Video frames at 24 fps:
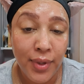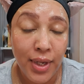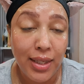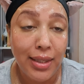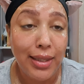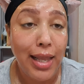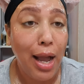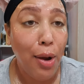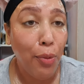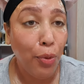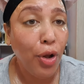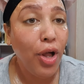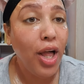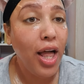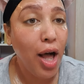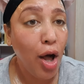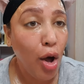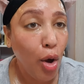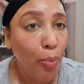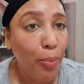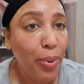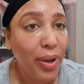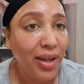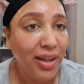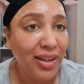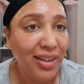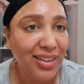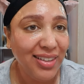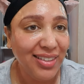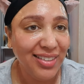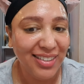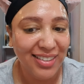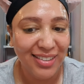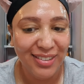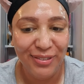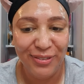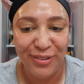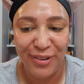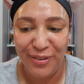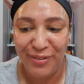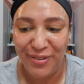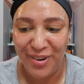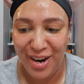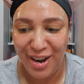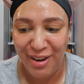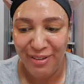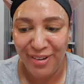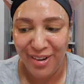that will help
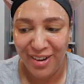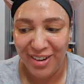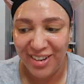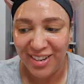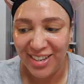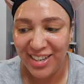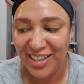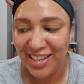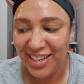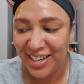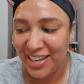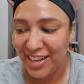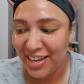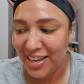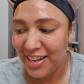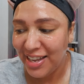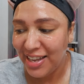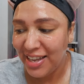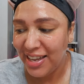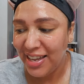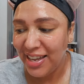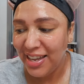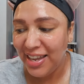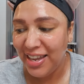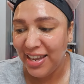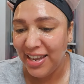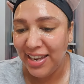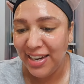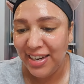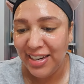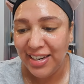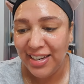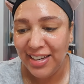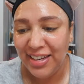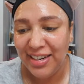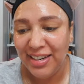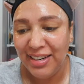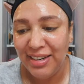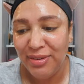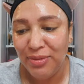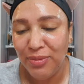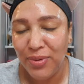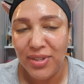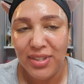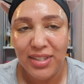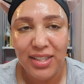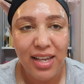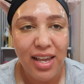from now on. And then
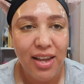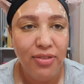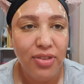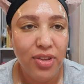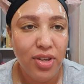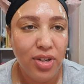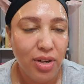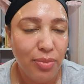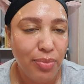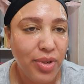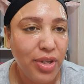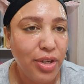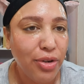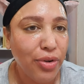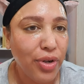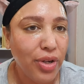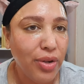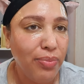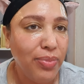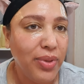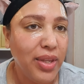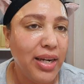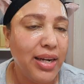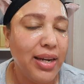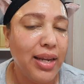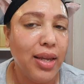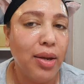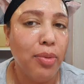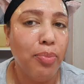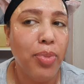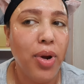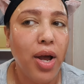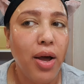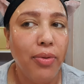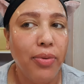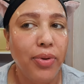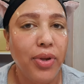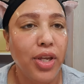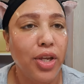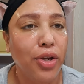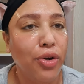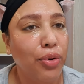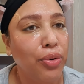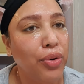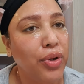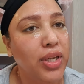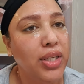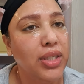once I have the numbing cream, then I could probably
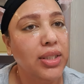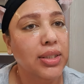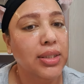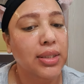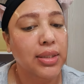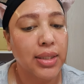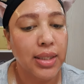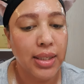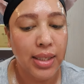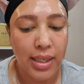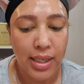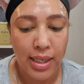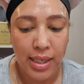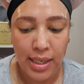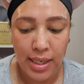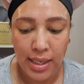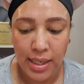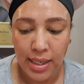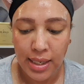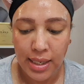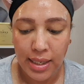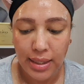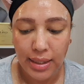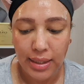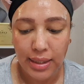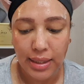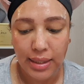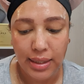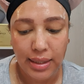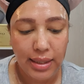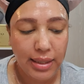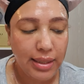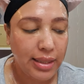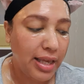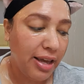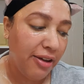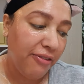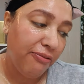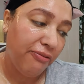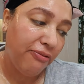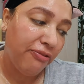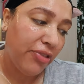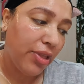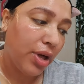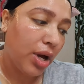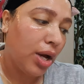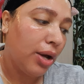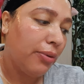increase the depth
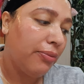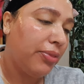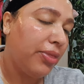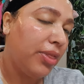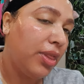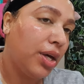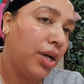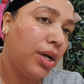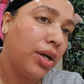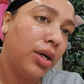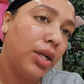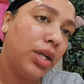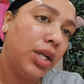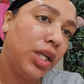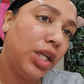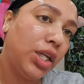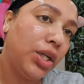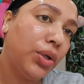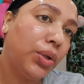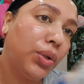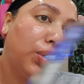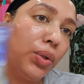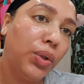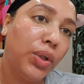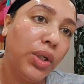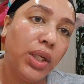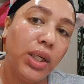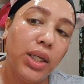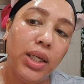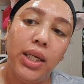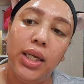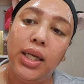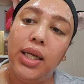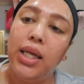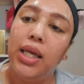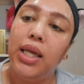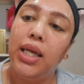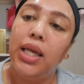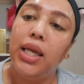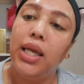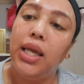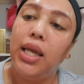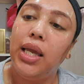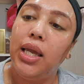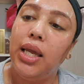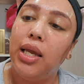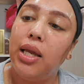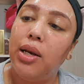of the needle
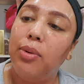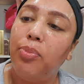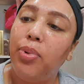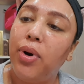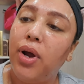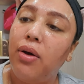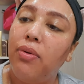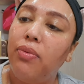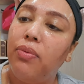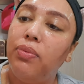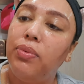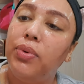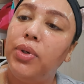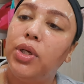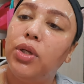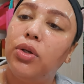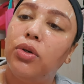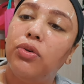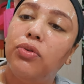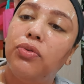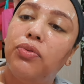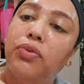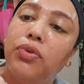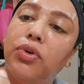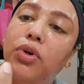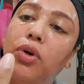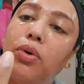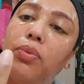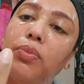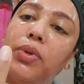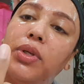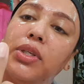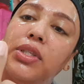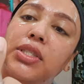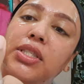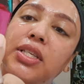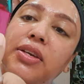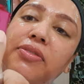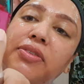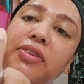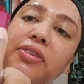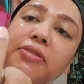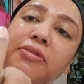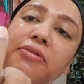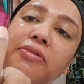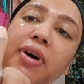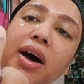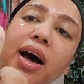and probably go from the
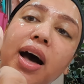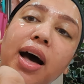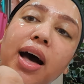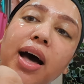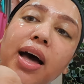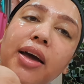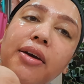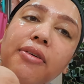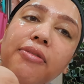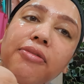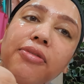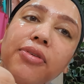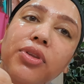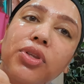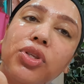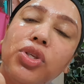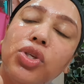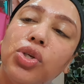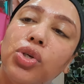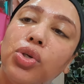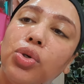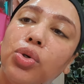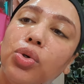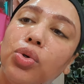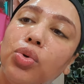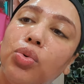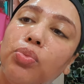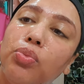75 to